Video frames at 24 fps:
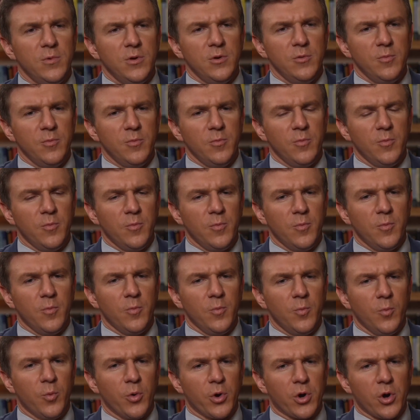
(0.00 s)
you
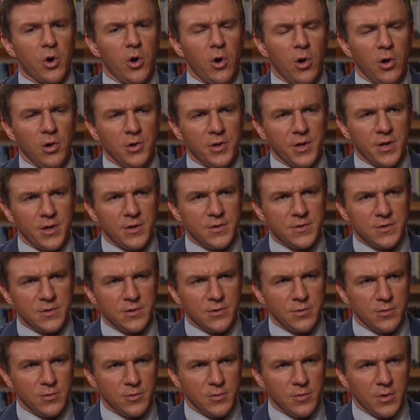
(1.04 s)
were called
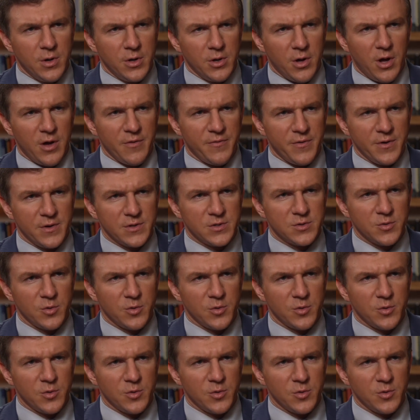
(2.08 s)
into an office,